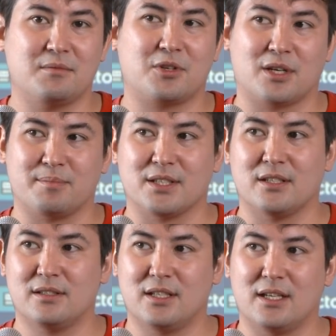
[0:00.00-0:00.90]

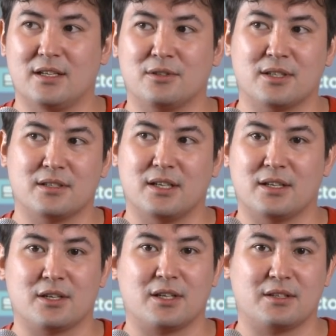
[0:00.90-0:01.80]
crypto
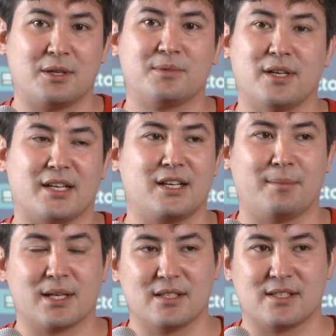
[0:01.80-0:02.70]
or crypto
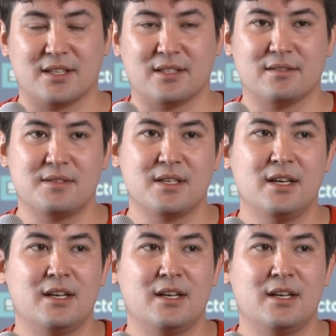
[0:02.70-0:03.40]
economic incentives.